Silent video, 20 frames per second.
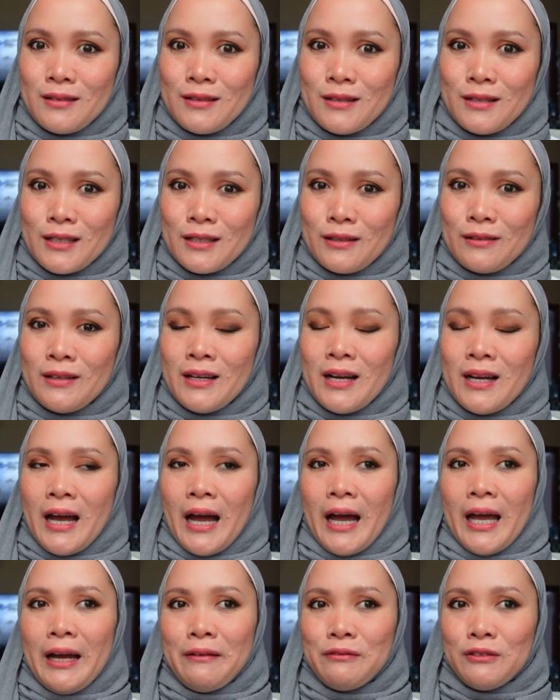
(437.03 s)
So
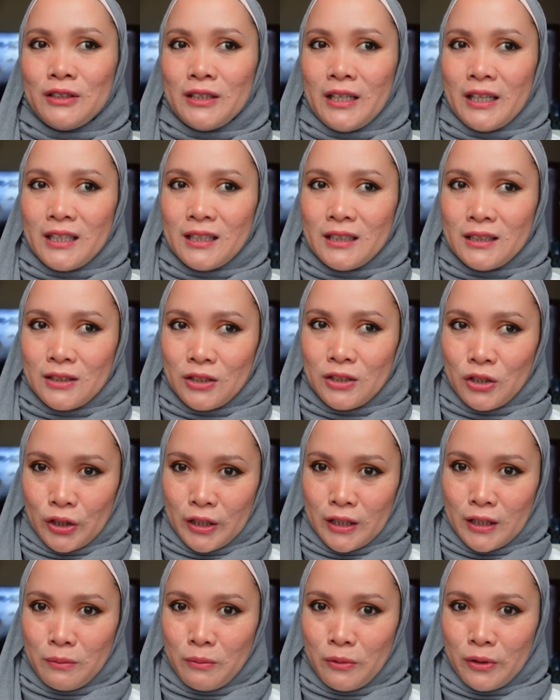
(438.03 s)
I have to take it
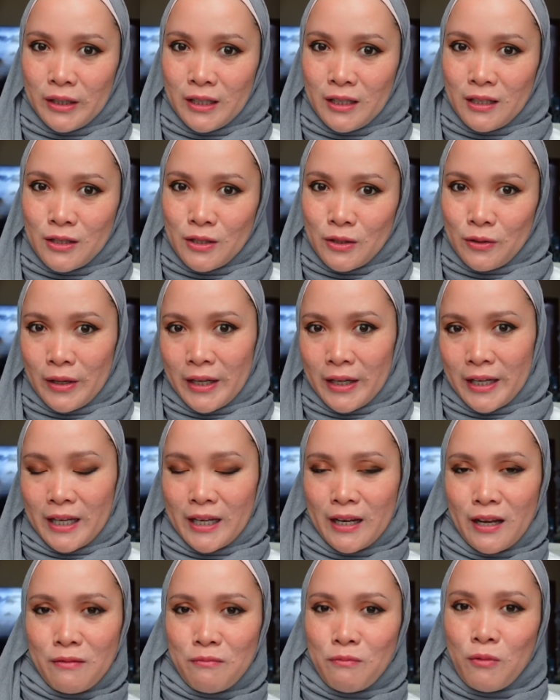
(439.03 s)
during the morning so I
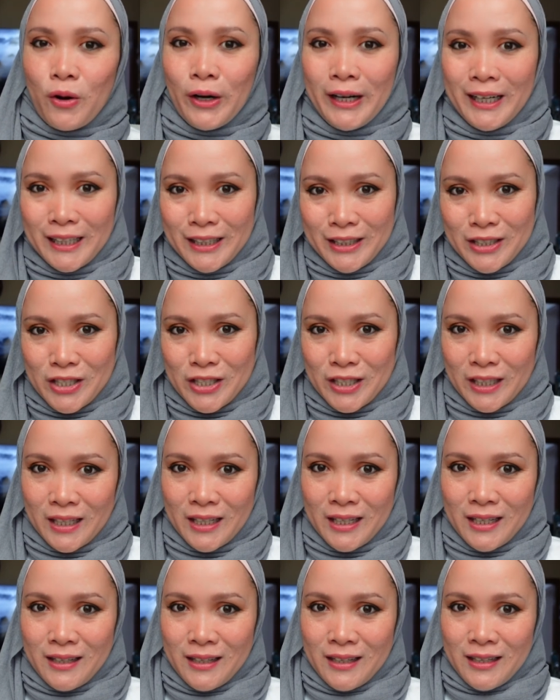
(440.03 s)
can have more energy
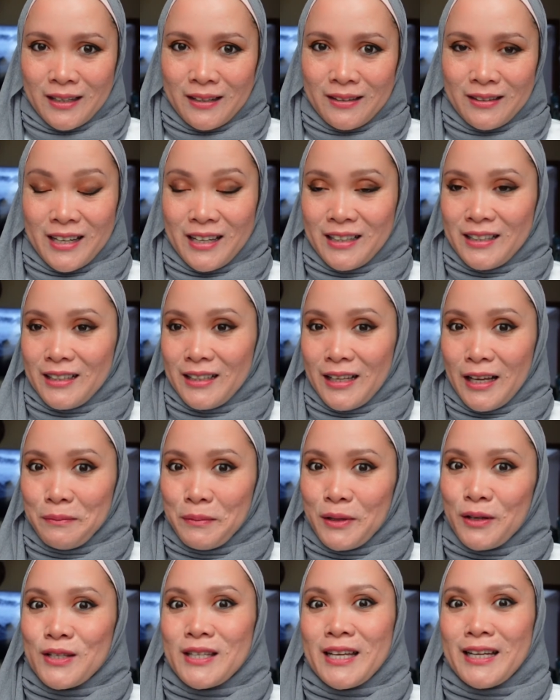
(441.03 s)
than the night,
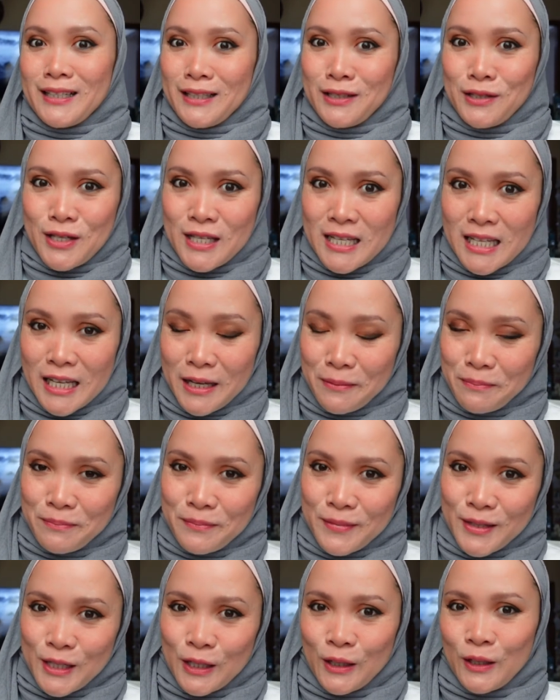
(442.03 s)
because I need to sleep.
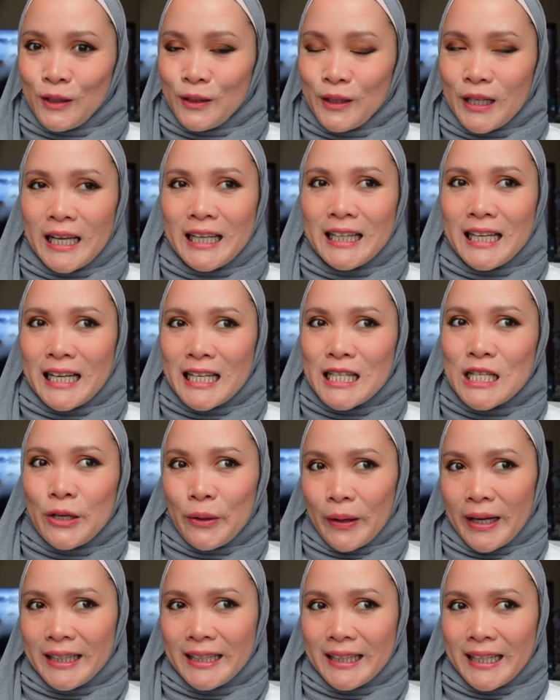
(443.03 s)
So that's
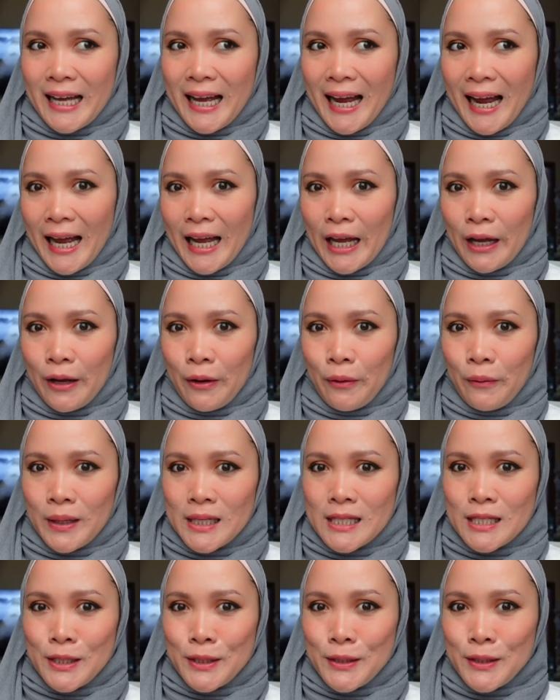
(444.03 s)
what I
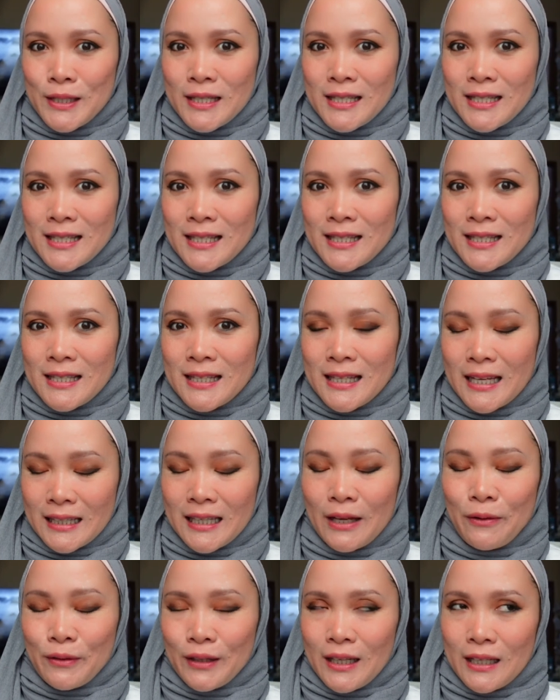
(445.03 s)
was
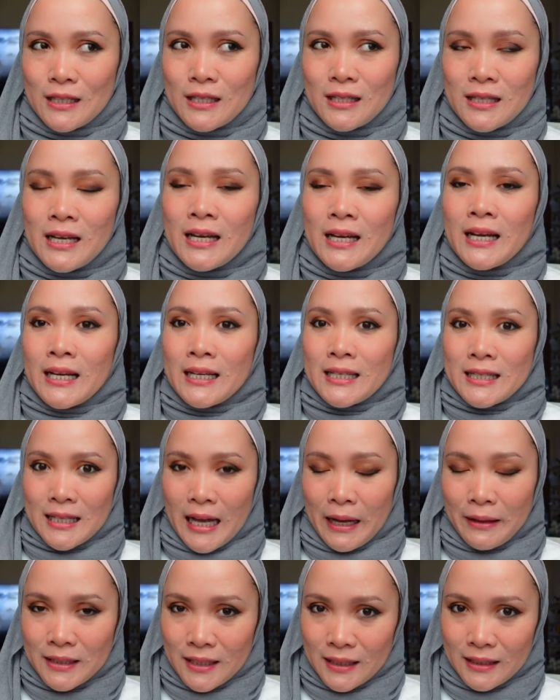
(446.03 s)
that's
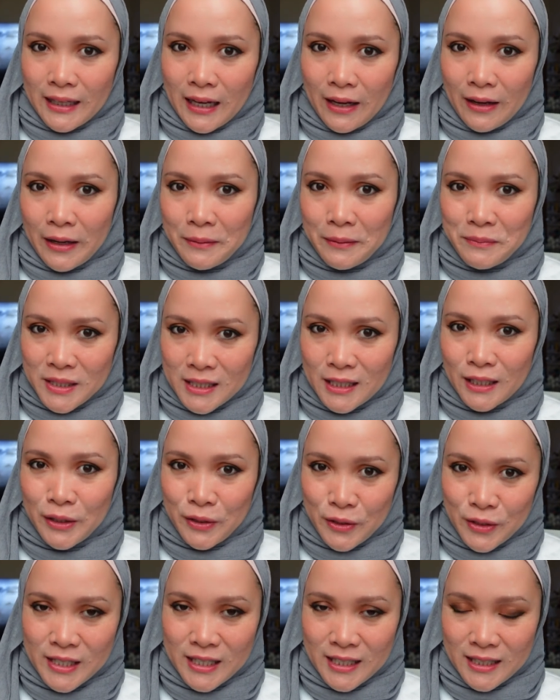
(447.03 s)
until now I'm still
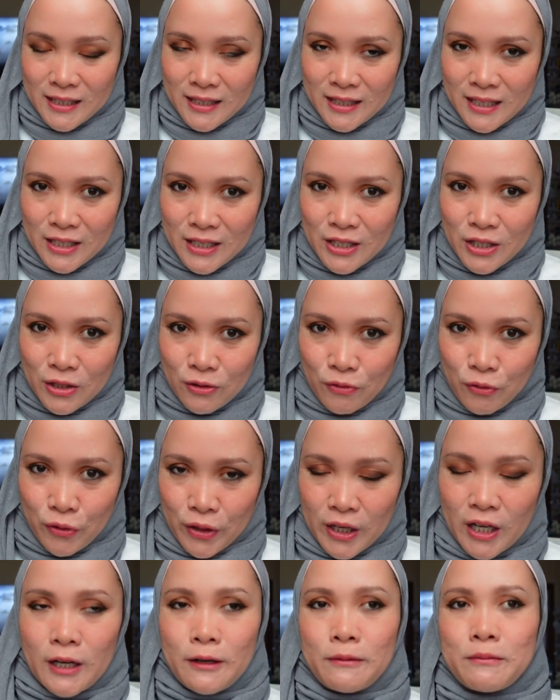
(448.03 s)
using these
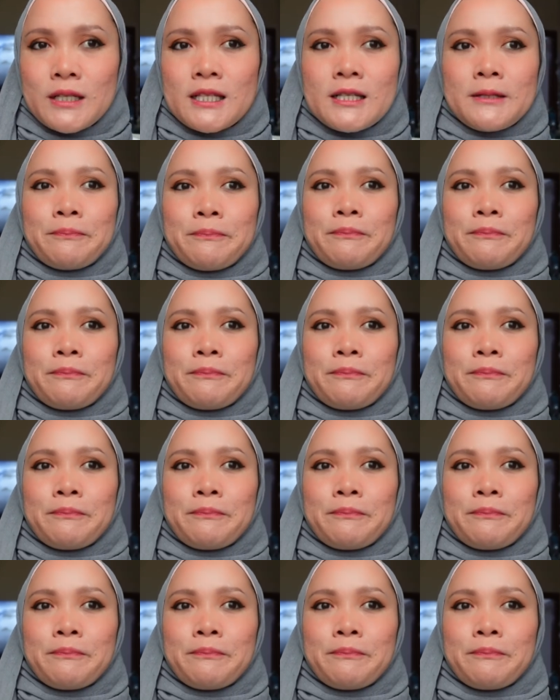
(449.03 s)
three herbs.